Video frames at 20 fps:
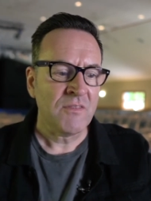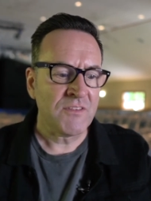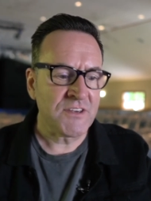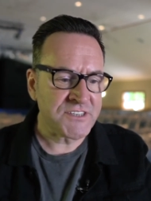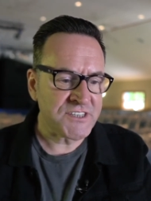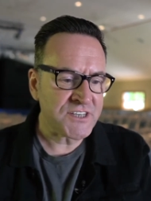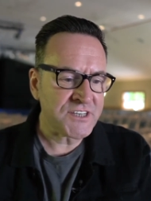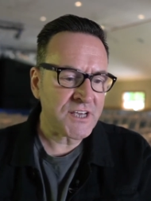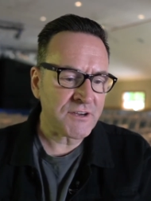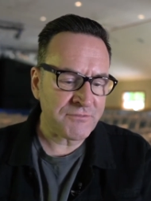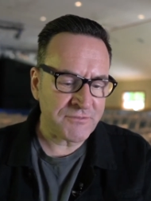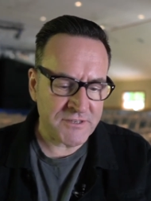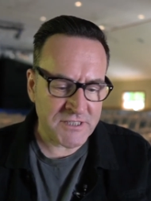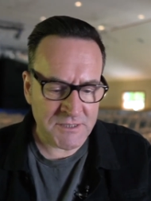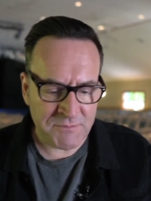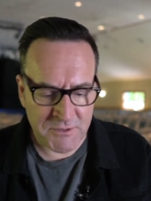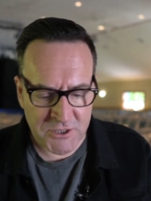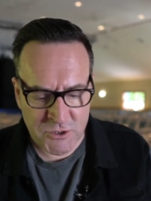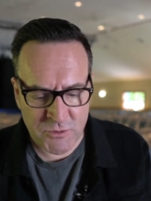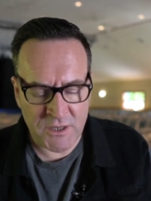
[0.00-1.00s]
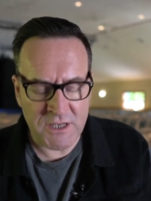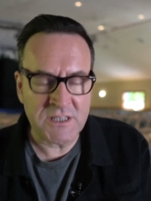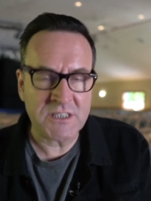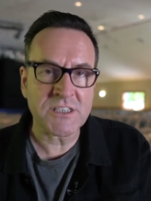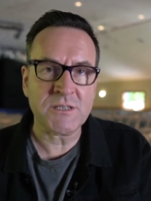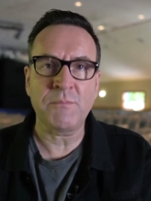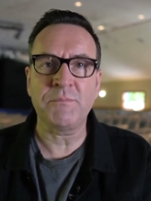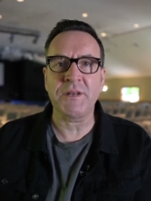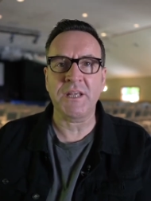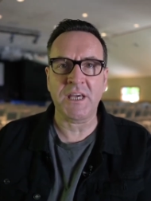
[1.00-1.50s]
There's a difference between
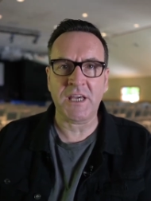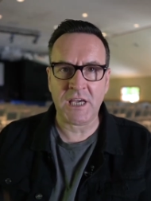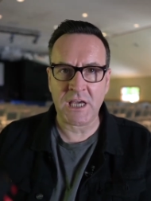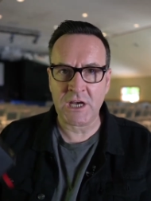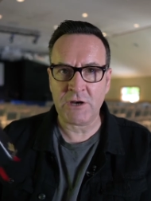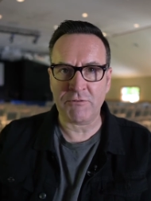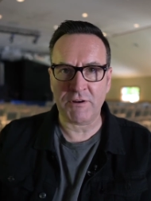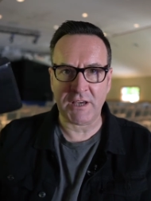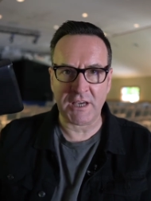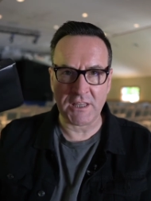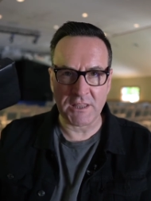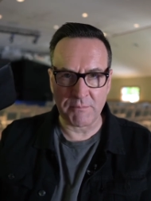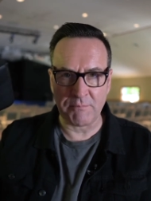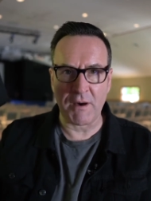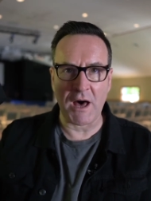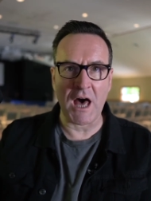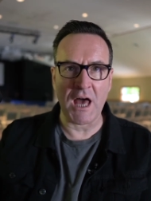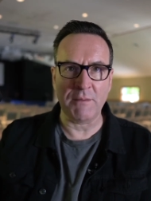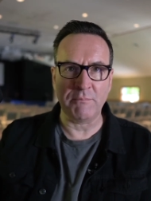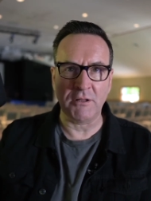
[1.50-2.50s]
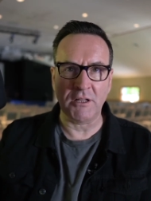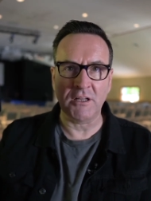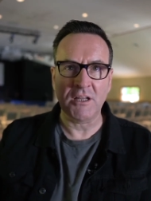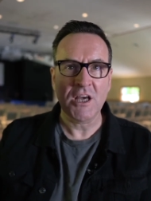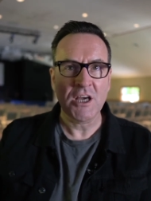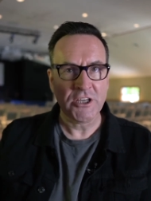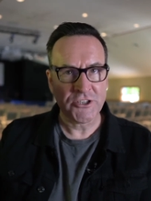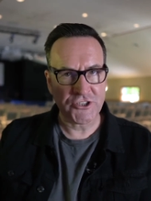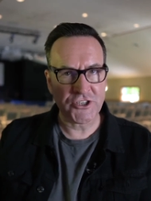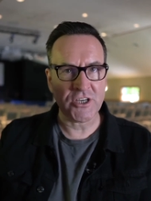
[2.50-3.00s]
somebody hearing in the Bible,
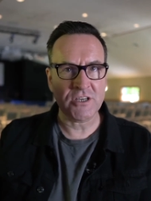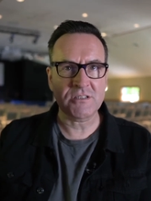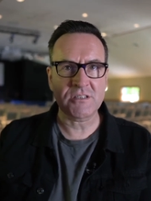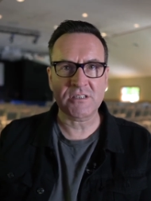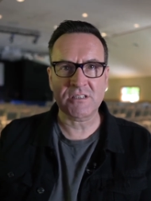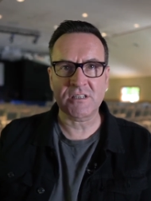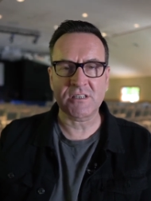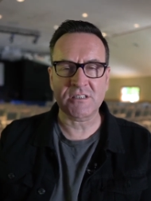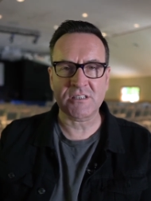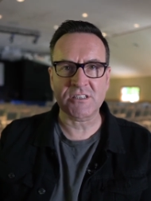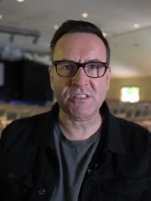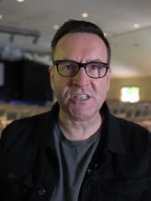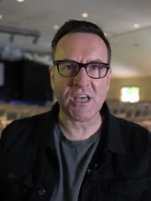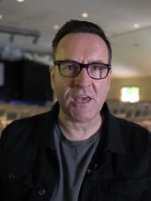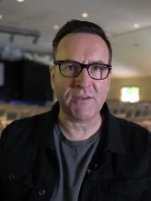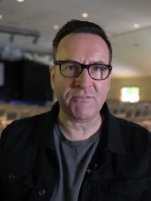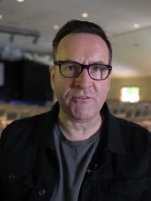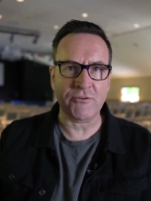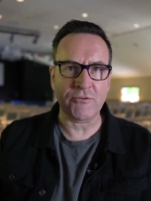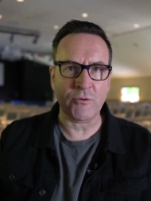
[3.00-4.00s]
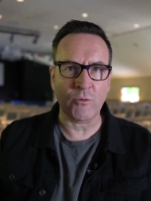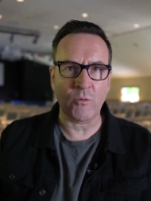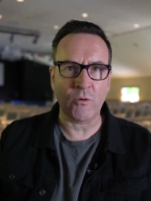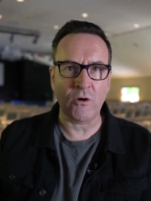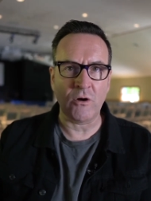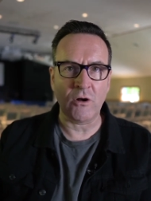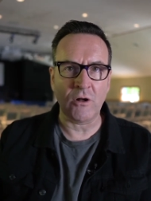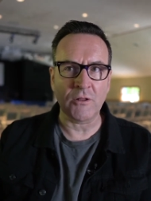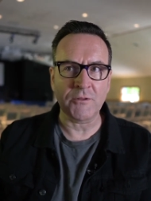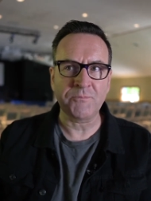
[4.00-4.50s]
Jesus is the Savior of the
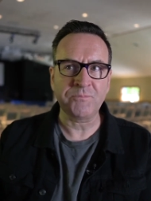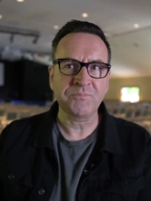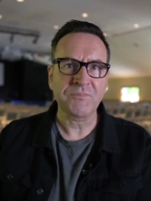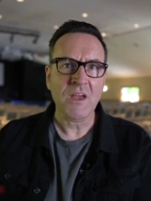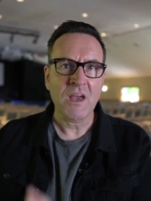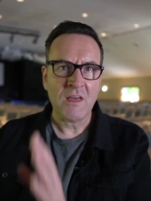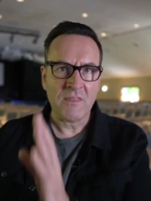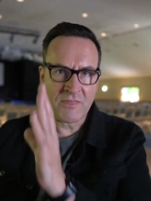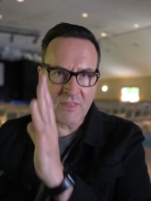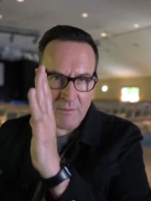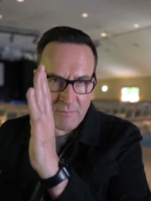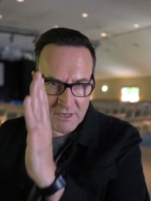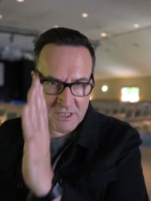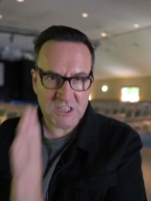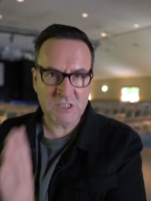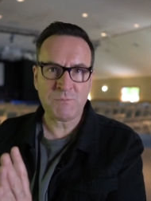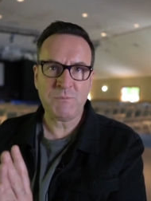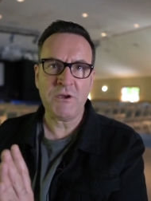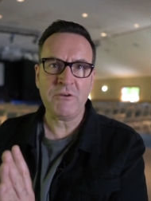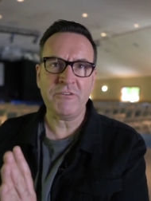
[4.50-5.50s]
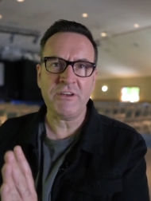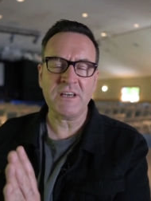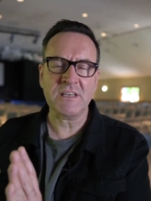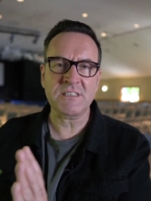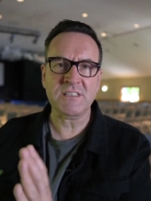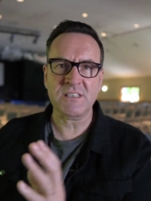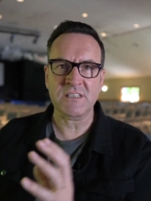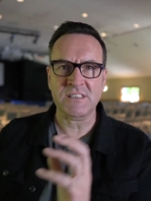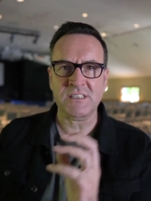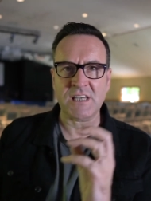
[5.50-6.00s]
world, them
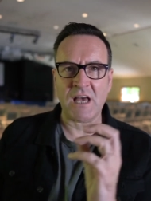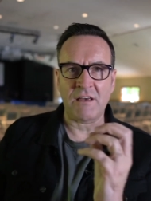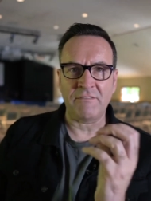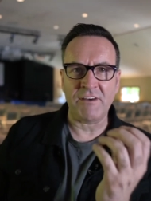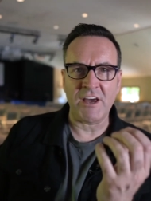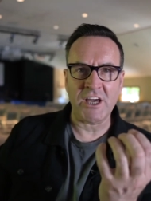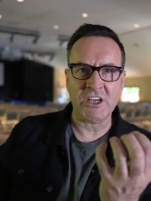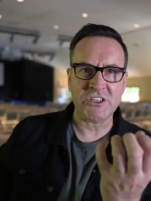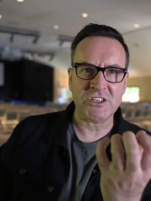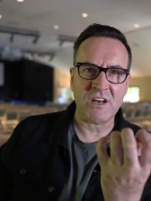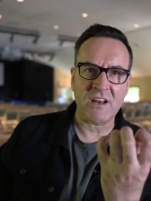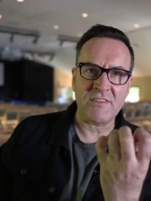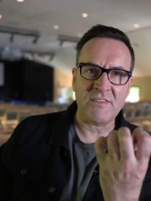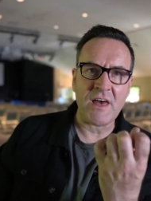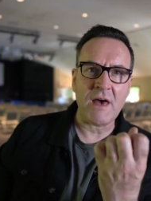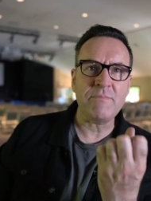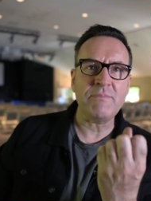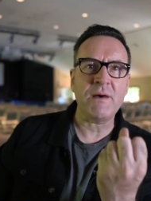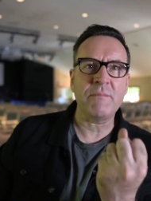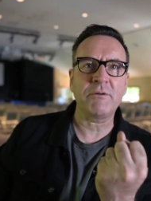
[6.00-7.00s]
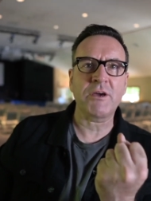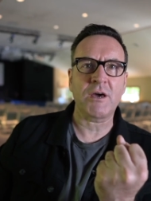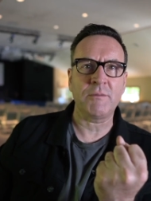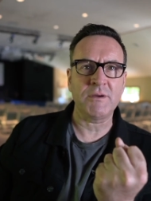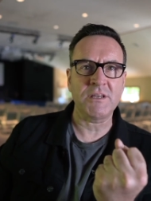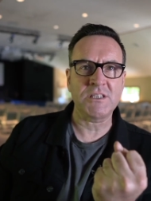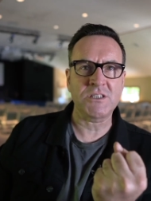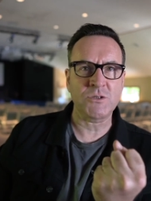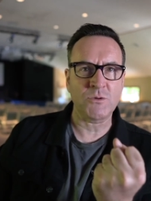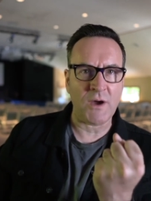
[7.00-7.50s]
experiencing salvation, and then them
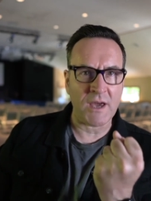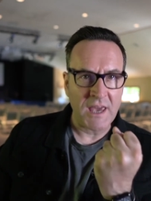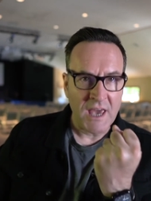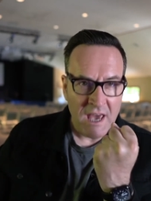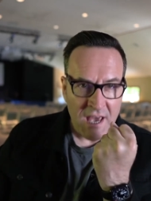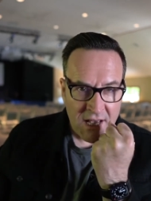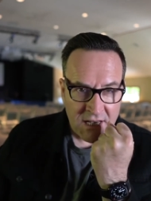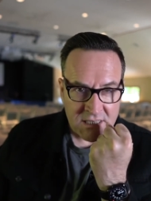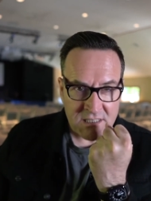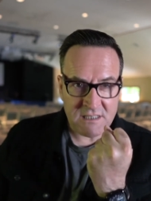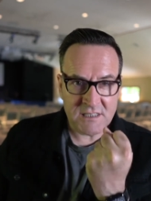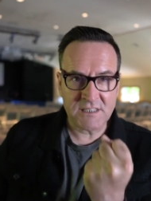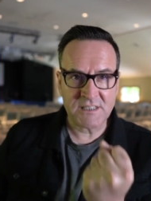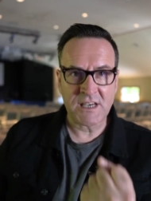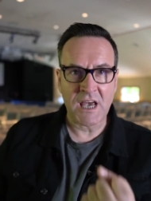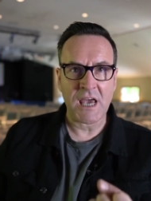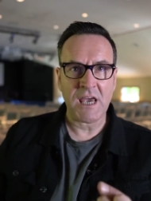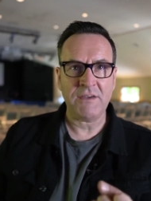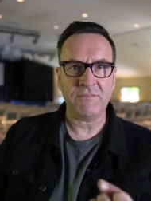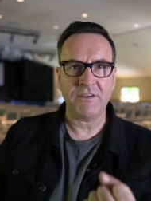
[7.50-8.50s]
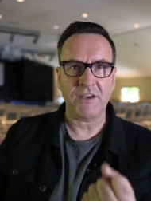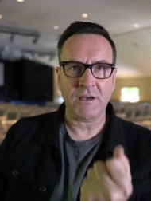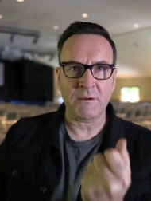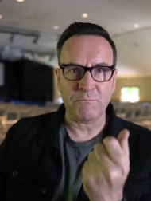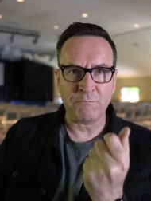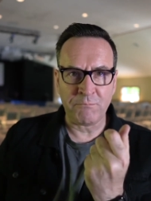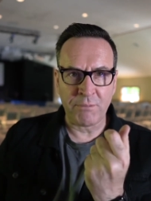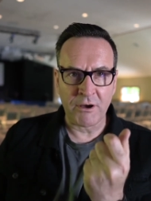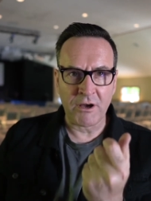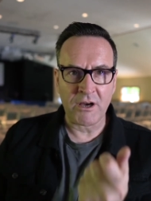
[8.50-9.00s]
coming to a
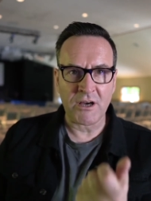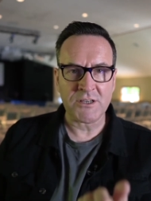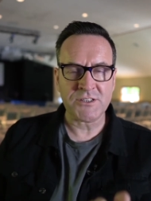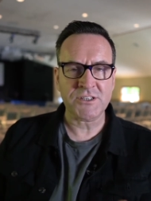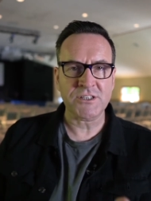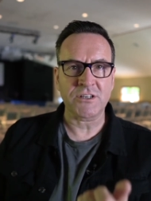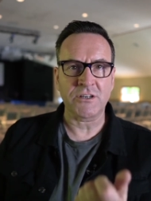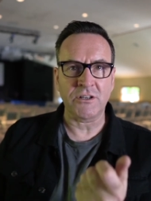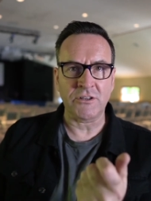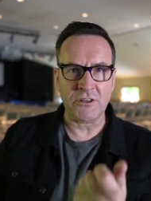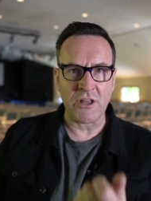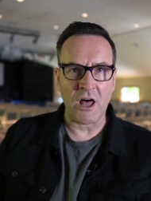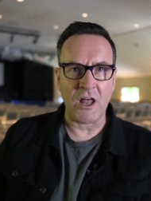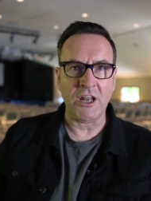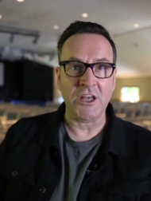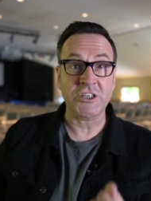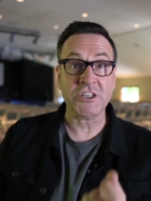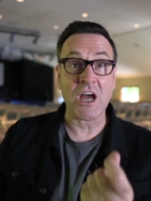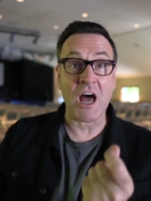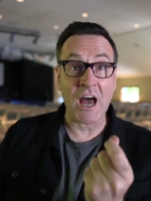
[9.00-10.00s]
saving personal knowledge.